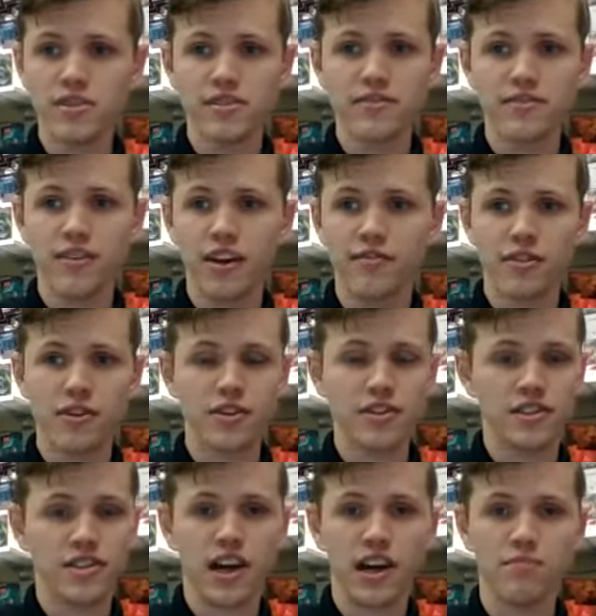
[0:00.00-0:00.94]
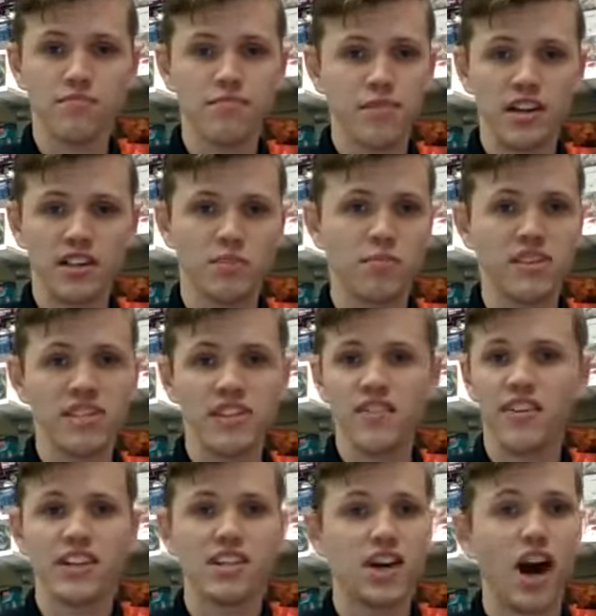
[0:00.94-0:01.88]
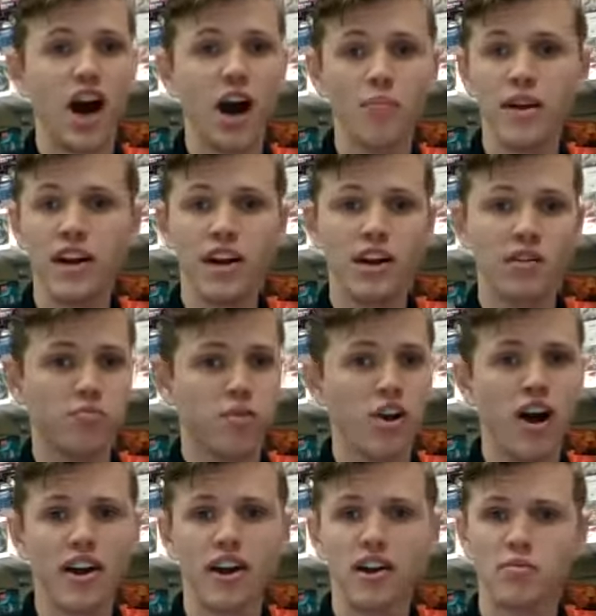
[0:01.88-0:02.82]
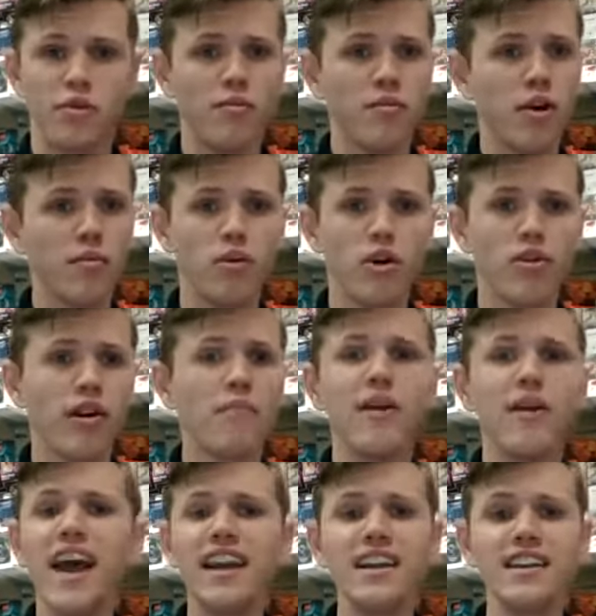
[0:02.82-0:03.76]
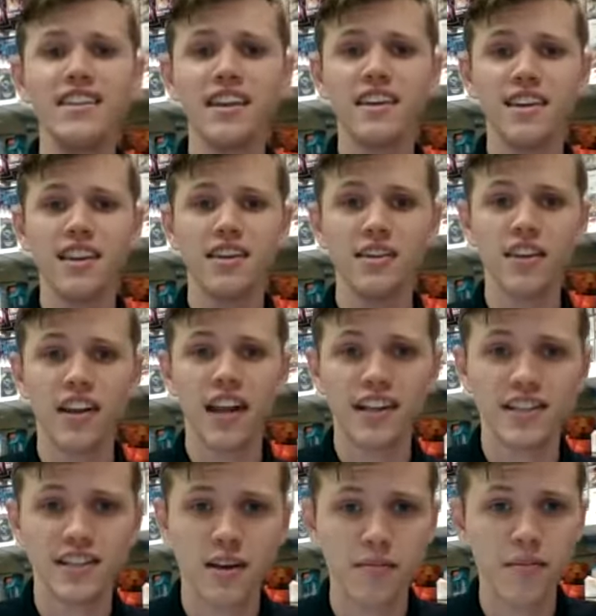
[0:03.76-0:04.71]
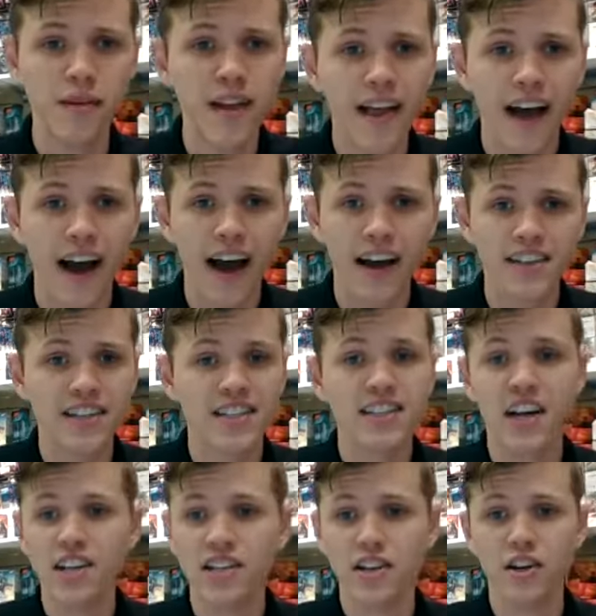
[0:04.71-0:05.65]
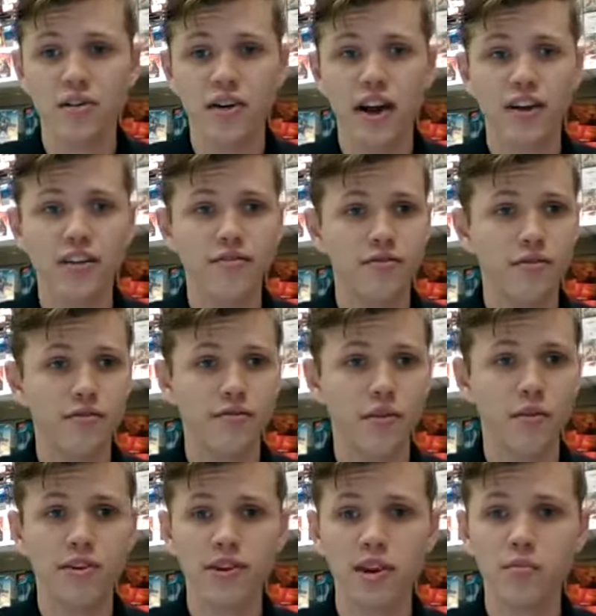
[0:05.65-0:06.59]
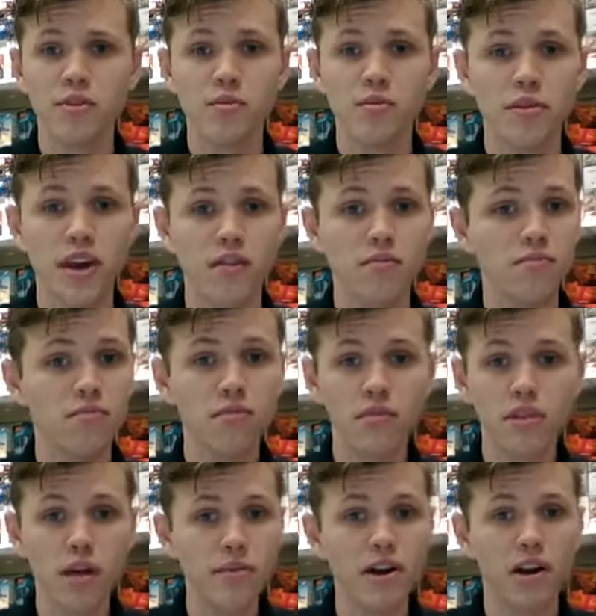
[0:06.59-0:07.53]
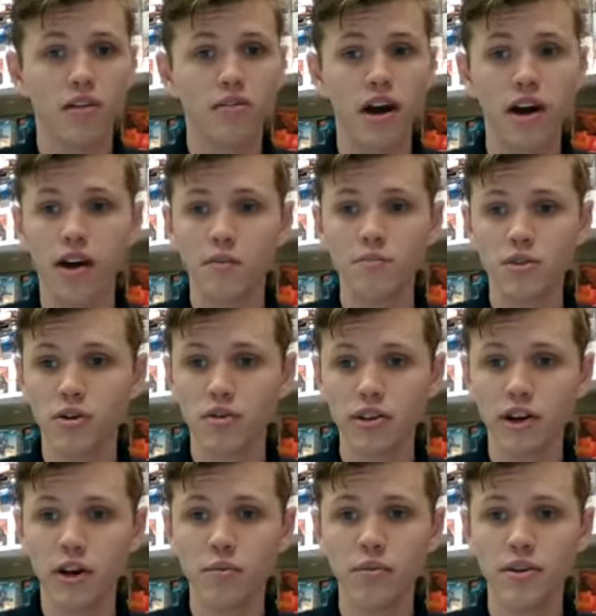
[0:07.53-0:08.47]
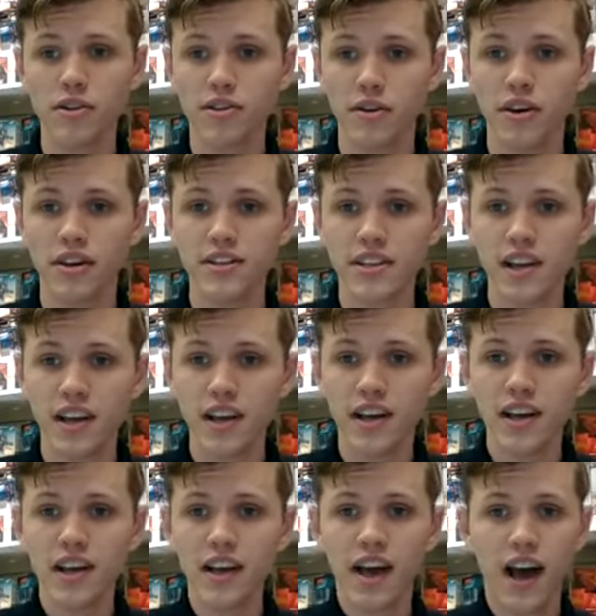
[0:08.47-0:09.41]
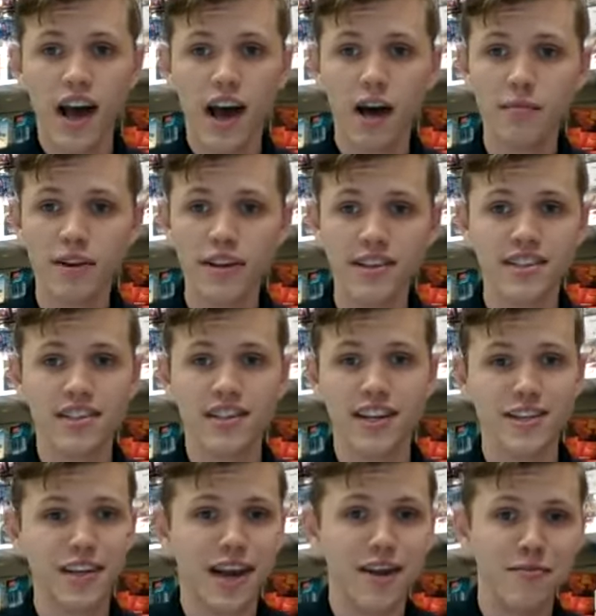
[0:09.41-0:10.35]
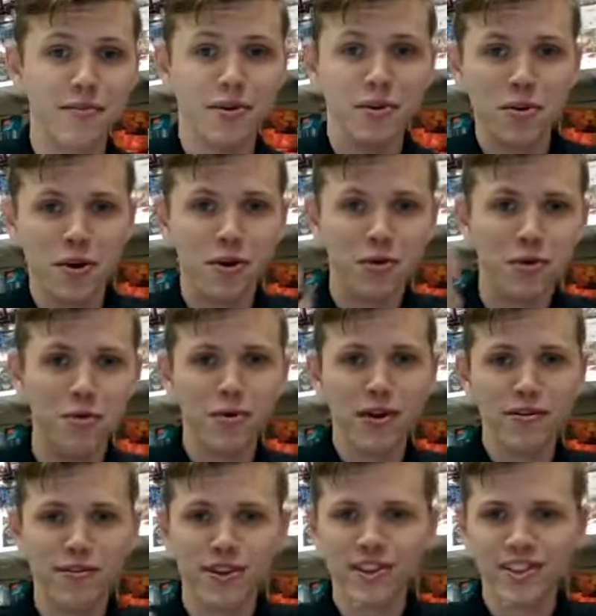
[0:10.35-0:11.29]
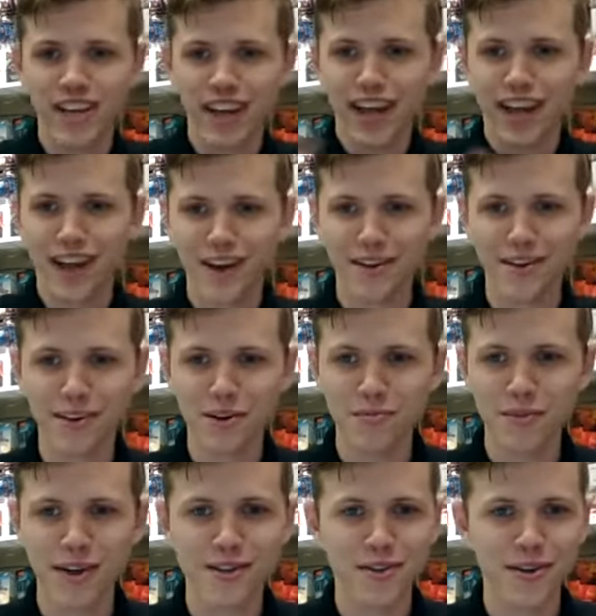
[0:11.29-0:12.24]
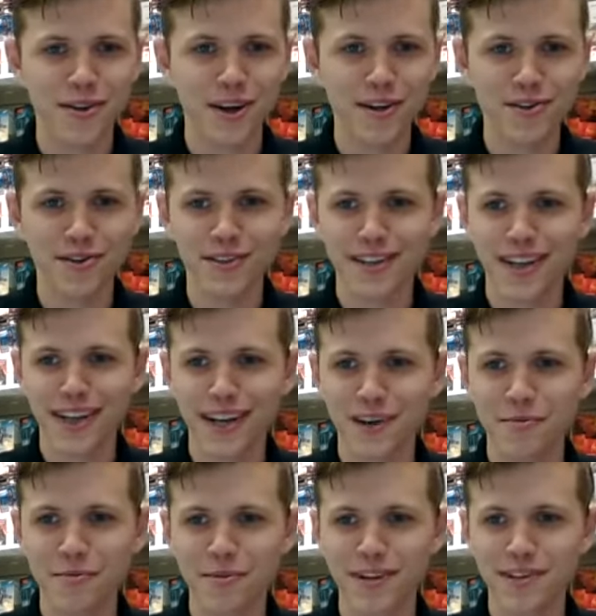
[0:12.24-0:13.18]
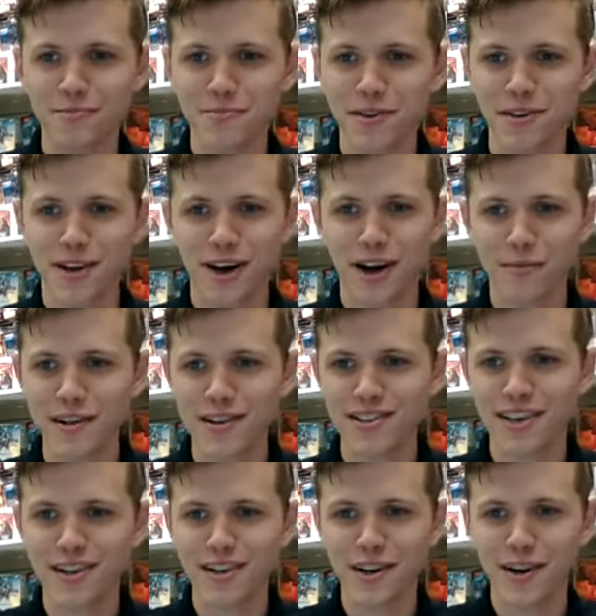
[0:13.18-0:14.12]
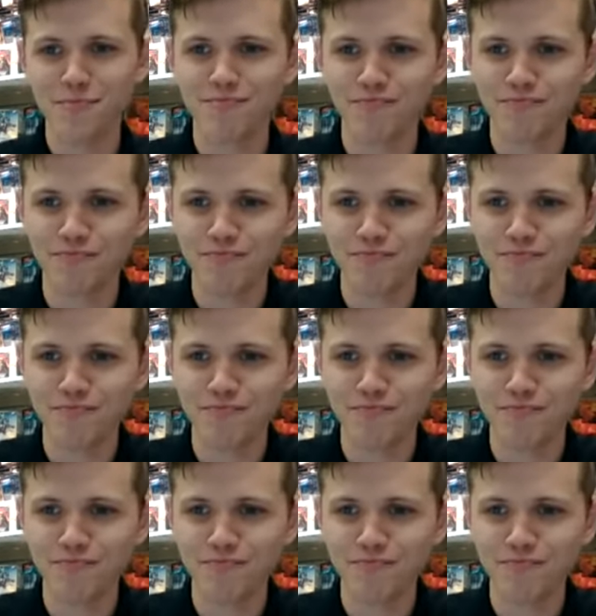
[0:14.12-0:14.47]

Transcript: if there's a specific topic, product, program, anything that you'd like some discussion around from the WPN, let me know. I'm totally open to it. And it's kind of a cool way for us to hang out a little bit too. I usually like it when we get some good comments in here.